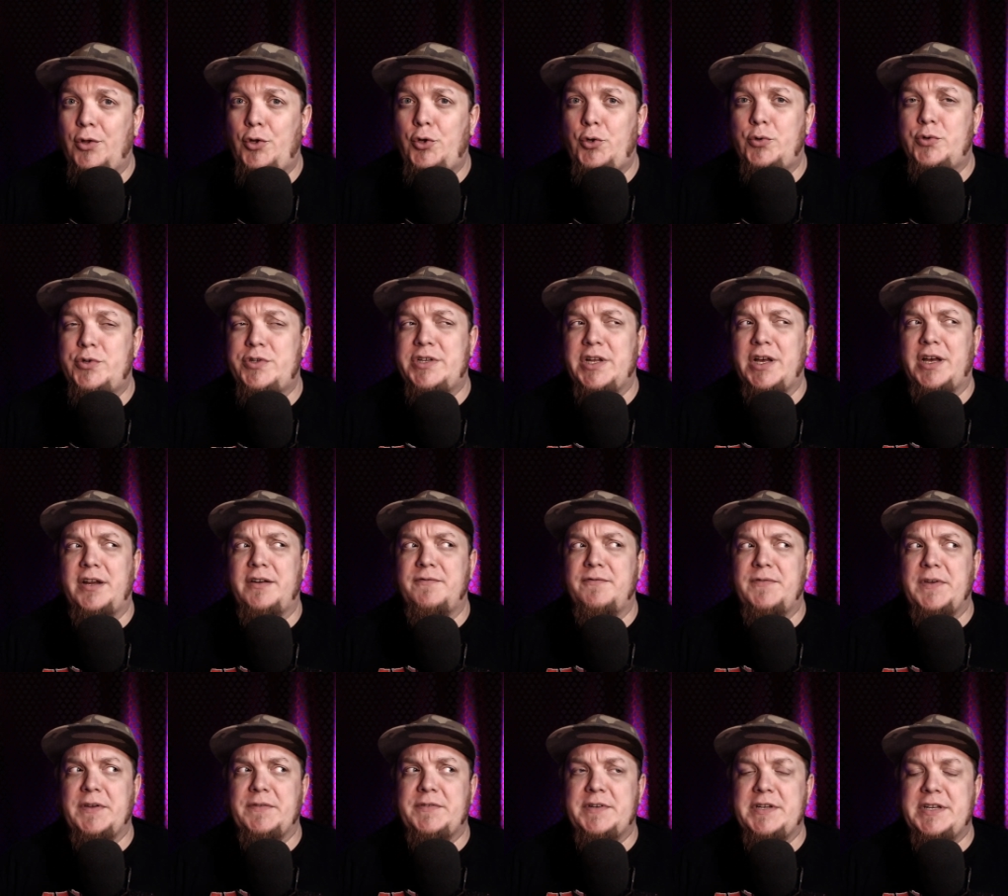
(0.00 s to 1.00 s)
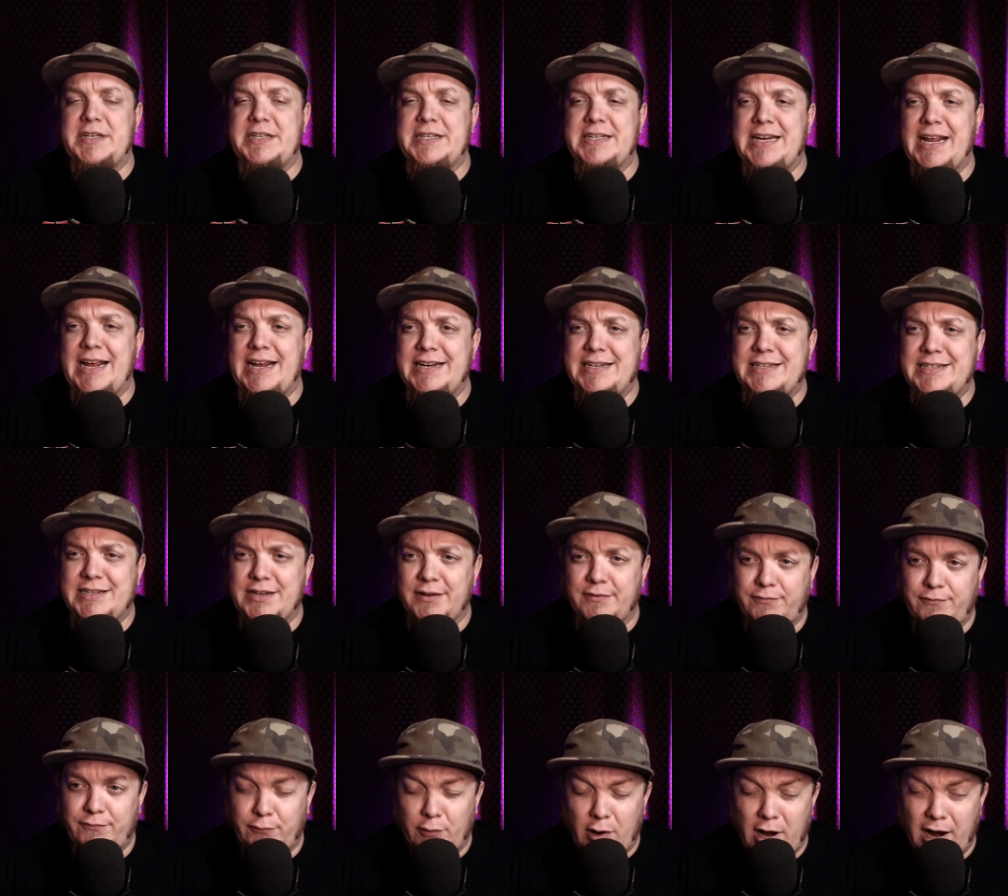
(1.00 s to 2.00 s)
who's done 50 States of
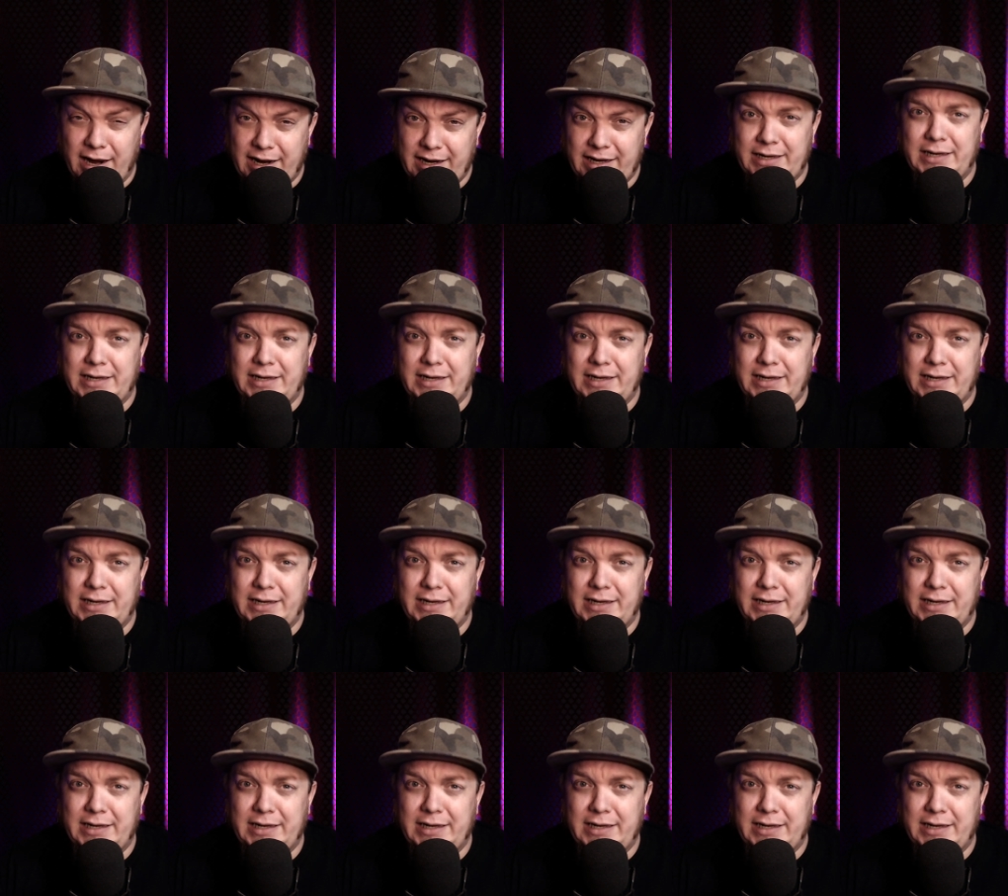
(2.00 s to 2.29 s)
Fright,